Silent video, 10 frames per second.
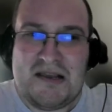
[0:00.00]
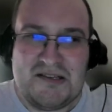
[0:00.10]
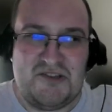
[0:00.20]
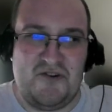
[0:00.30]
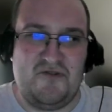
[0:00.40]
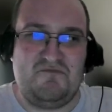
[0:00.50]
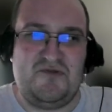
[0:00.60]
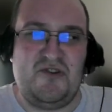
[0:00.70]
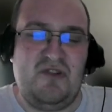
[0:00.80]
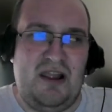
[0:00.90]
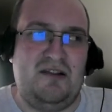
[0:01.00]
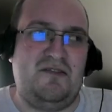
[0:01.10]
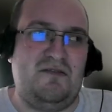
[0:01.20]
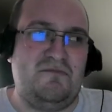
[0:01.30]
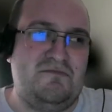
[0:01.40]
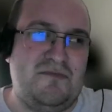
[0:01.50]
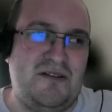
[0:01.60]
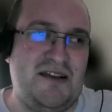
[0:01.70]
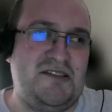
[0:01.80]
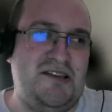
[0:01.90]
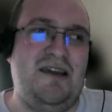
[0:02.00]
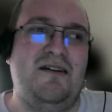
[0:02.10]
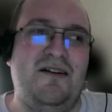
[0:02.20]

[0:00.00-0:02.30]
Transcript: So you need, let's say,